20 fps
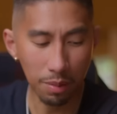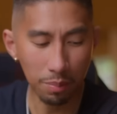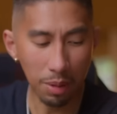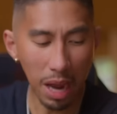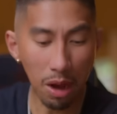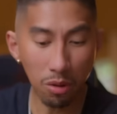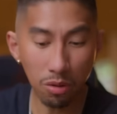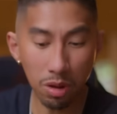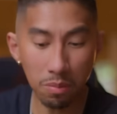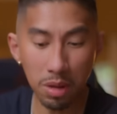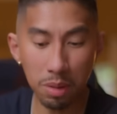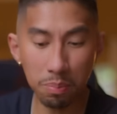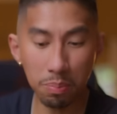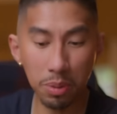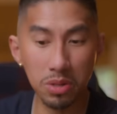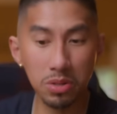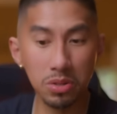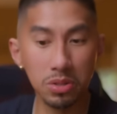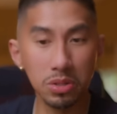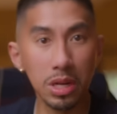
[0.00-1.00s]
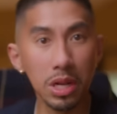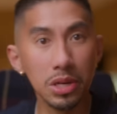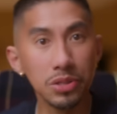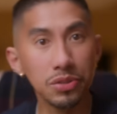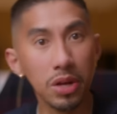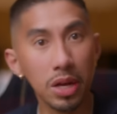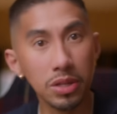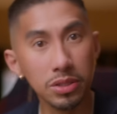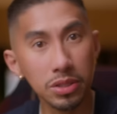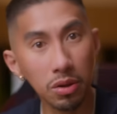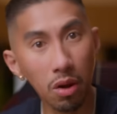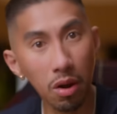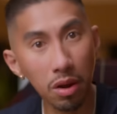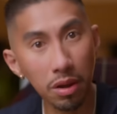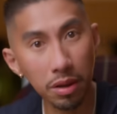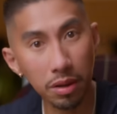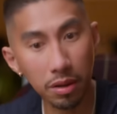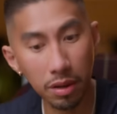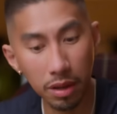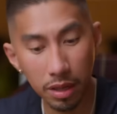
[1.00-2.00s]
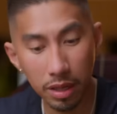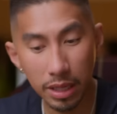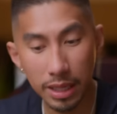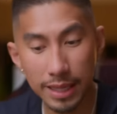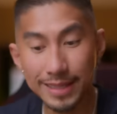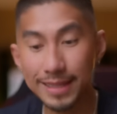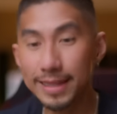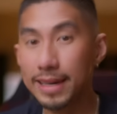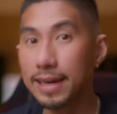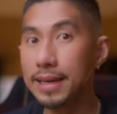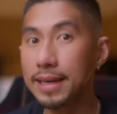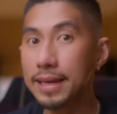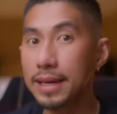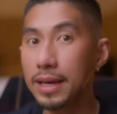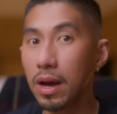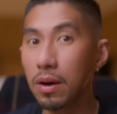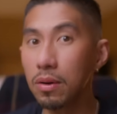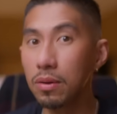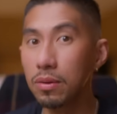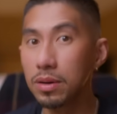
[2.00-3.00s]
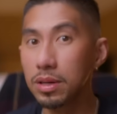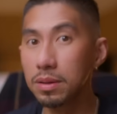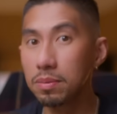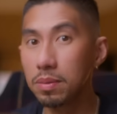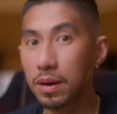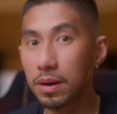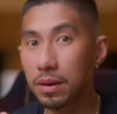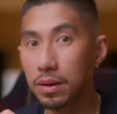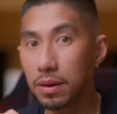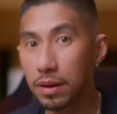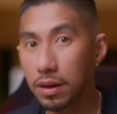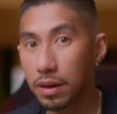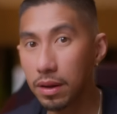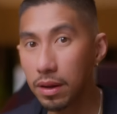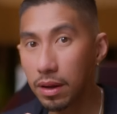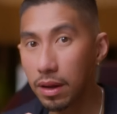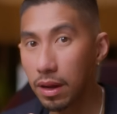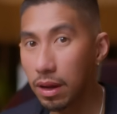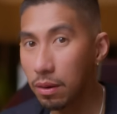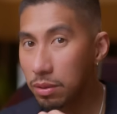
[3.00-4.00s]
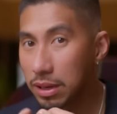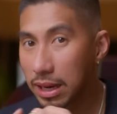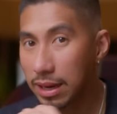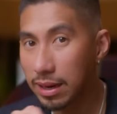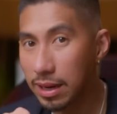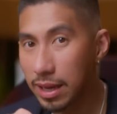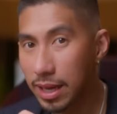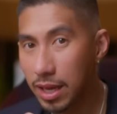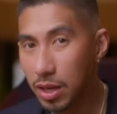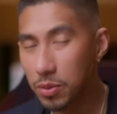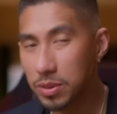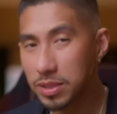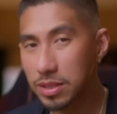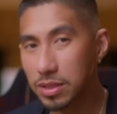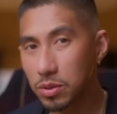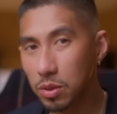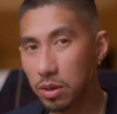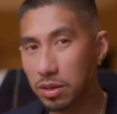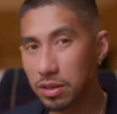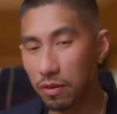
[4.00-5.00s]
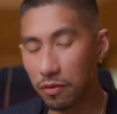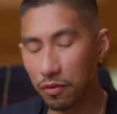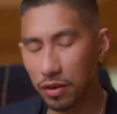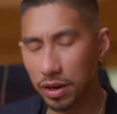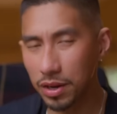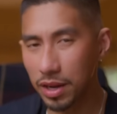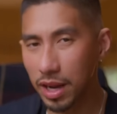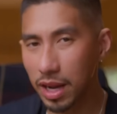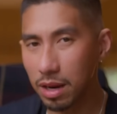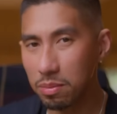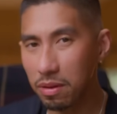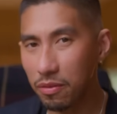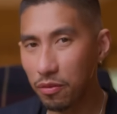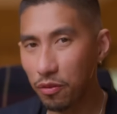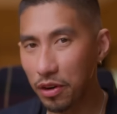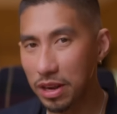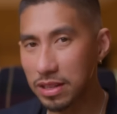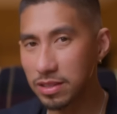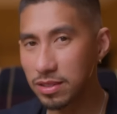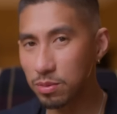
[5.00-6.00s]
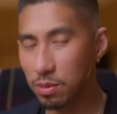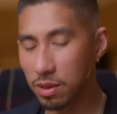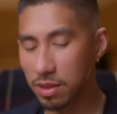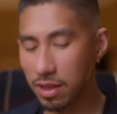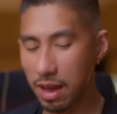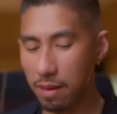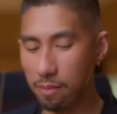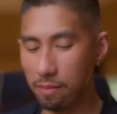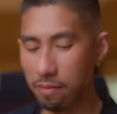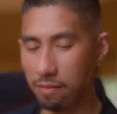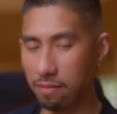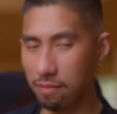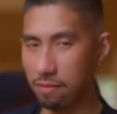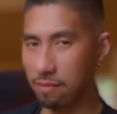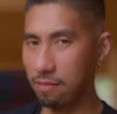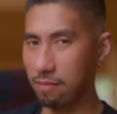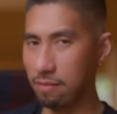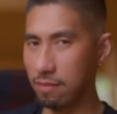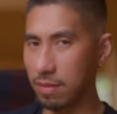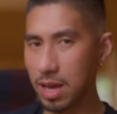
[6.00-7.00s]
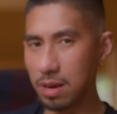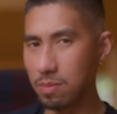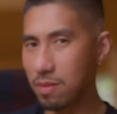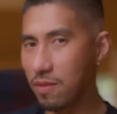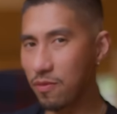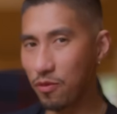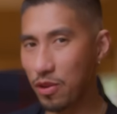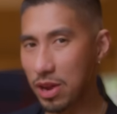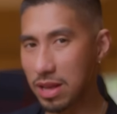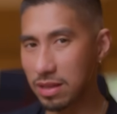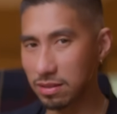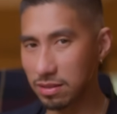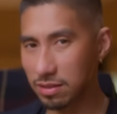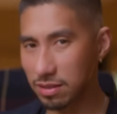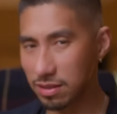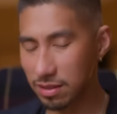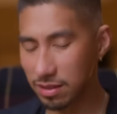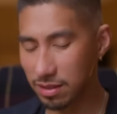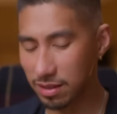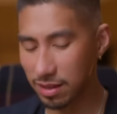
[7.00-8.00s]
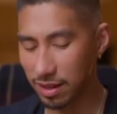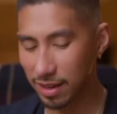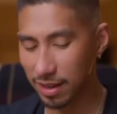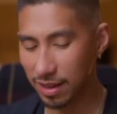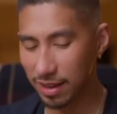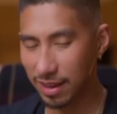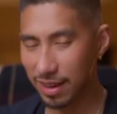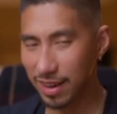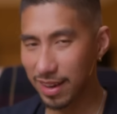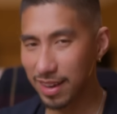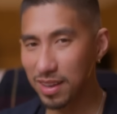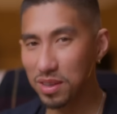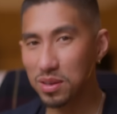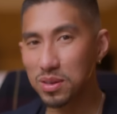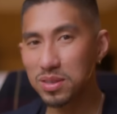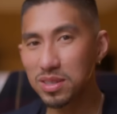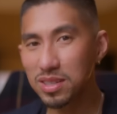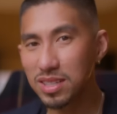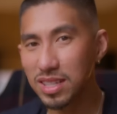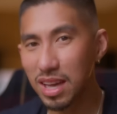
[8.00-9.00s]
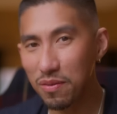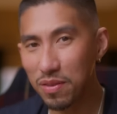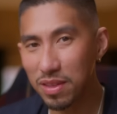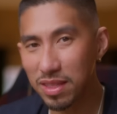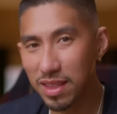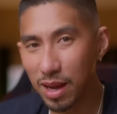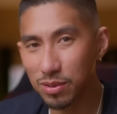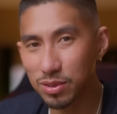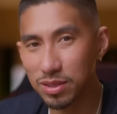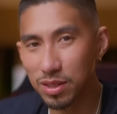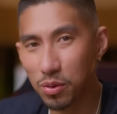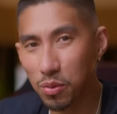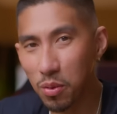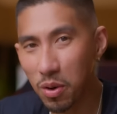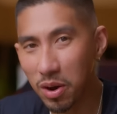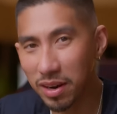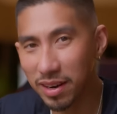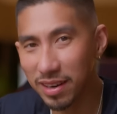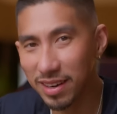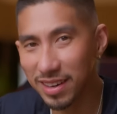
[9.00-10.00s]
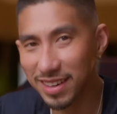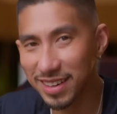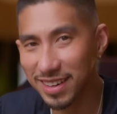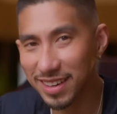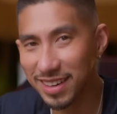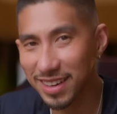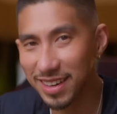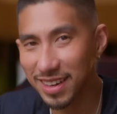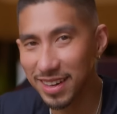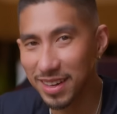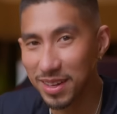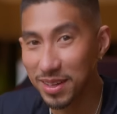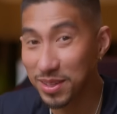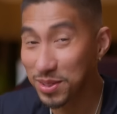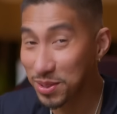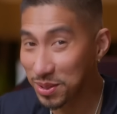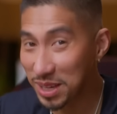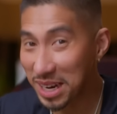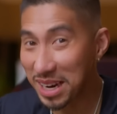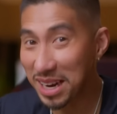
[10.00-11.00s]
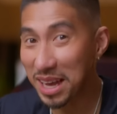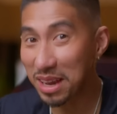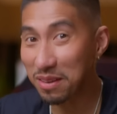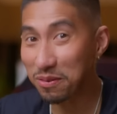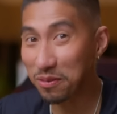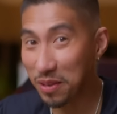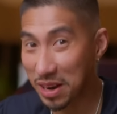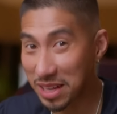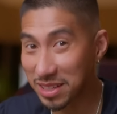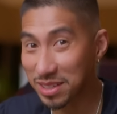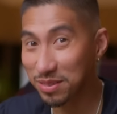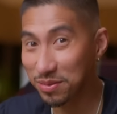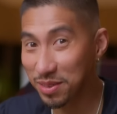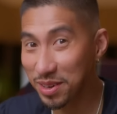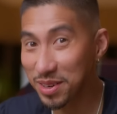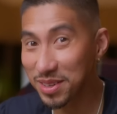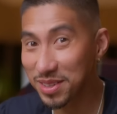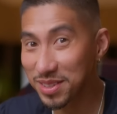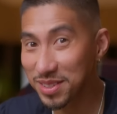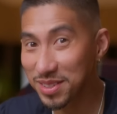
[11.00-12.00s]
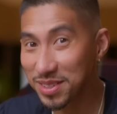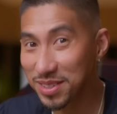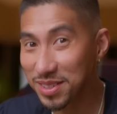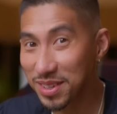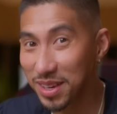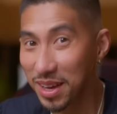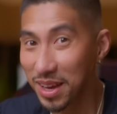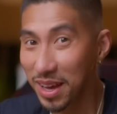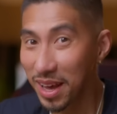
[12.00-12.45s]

But how come my person is not talking? Is it a Leo, Libra? But a Leo is a total different. You got to be friends with them. You got to be friends. Because their seventh house is Aquarian. So they like friends first.